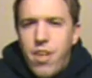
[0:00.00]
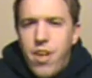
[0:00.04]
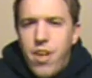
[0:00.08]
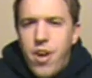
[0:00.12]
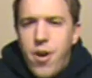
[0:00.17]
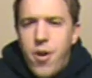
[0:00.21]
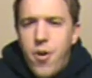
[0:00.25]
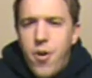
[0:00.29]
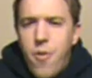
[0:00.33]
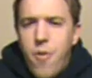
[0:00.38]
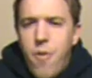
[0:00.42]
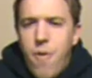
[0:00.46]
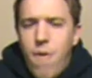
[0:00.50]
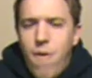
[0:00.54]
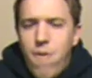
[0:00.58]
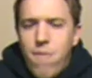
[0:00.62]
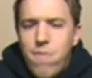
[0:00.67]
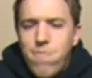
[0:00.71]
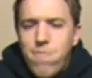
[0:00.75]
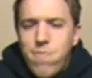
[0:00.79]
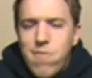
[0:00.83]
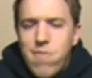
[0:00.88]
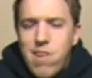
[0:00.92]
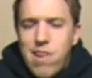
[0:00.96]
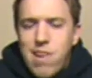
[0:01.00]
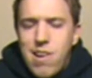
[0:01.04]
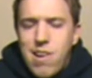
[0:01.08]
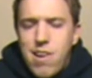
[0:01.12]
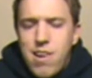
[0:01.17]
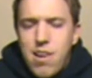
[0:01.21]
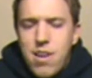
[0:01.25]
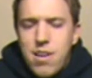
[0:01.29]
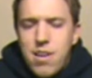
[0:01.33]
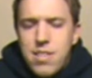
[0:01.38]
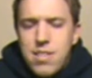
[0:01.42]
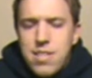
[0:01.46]
Oh.
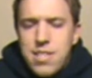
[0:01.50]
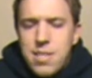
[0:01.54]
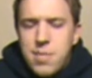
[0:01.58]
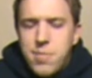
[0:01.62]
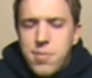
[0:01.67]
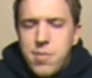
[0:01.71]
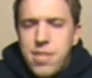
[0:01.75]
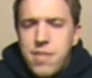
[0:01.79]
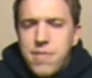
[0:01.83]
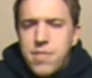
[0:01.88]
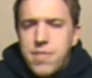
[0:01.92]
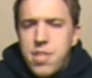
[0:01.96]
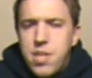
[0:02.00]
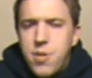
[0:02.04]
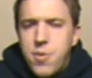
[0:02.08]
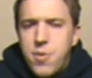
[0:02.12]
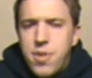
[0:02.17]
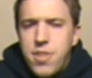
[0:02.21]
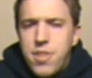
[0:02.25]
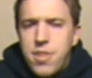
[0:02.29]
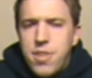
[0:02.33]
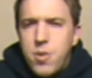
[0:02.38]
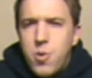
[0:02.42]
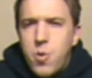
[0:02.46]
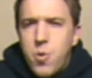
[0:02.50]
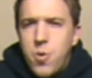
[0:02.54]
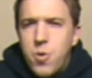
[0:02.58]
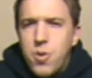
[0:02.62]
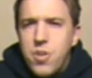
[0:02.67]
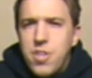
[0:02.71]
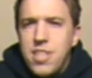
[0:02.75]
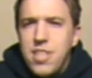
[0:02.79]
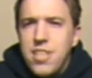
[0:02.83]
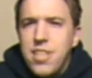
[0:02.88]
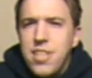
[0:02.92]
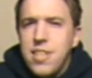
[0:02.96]
Well, then I'm going to have to go with
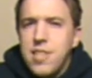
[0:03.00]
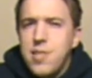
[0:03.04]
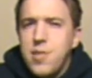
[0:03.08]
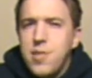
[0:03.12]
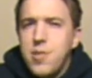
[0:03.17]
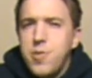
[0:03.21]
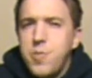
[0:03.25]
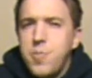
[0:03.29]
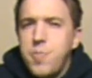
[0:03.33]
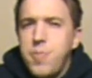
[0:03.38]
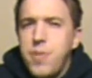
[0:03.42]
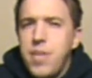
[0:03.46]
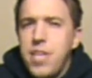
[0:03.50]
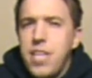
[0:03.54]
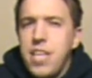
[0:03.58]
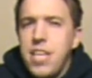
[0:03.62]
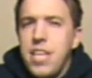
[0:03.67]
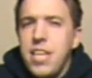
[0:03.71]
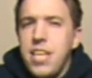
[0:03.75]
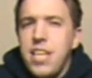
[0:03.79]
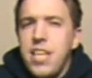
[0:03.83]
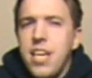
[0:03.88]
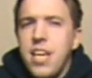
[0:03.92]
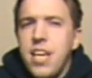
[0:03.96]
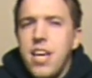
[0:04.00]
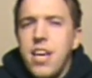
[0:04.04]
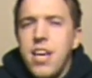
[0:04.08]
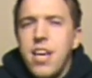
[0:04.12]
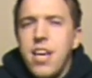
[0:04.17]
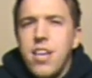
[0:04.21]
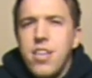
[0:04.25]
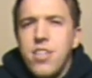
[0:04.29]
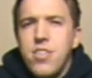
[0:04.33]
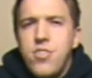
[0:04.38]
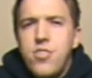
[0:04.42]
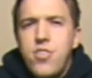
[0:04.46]
Cornelius P.
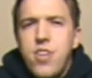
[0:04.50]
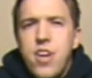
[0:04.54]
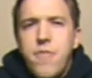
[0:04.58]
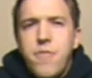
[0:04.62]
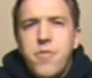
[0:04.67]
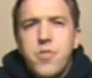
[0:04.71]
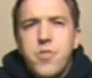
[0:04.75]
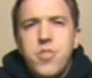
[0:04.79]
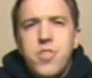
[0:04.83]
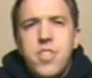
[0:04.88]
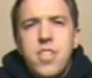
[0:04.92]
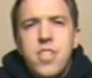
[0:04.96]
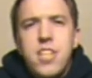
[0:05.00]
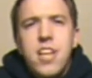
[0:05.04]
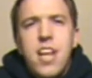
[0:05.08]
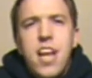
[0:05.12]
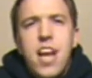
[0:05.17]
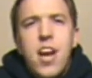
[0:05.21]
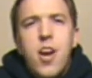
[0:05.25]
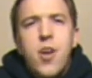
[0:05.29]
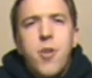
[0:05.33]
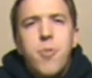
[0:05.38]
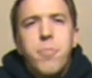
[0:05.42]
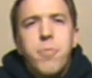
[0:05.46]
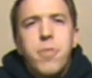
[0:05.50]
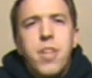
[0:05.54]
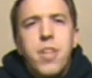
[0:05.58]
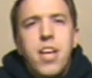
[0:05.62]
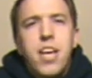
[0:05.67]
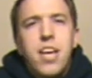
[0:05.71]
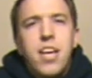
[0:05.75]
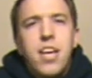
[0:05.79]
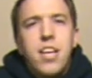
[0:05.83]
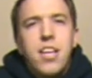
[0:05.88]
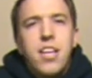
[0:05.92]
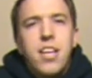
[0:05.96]
Jefferson
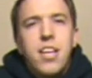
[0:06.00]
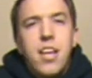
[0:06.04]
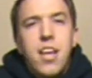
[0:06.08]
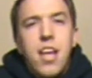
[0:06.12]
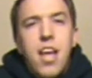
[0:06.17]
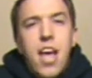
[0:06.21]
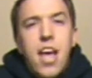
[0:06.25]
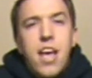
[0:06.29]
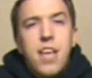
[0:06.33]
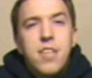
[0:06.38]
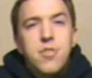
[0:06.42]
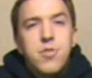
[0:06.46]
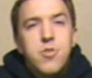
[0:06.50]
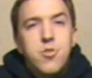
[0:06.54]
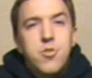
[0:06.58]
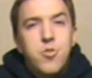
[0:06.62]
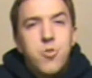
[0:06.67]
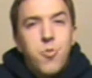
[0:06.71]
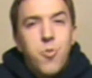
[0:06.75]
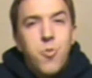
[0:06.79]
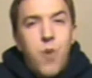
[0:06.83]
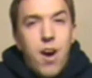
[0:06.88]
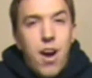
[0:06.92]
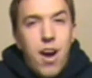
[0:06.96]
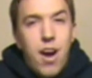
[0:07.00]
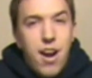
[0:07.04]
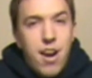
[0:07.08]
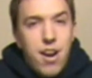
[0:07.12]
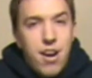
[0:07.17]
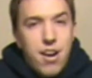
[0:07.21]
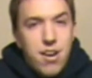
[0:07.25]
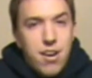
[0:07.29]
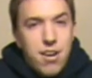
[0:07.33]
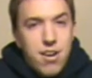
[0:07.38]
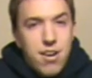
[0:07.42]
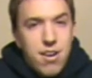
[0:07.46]
Airplane
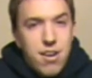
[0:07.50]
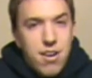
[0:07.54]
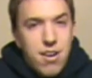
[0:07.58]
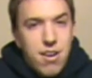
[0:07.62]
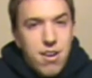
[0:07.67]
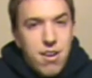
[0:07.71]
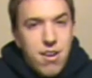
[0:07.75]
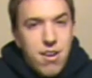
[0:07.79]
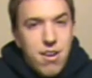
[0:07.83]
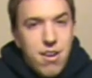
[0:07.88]
Esquire.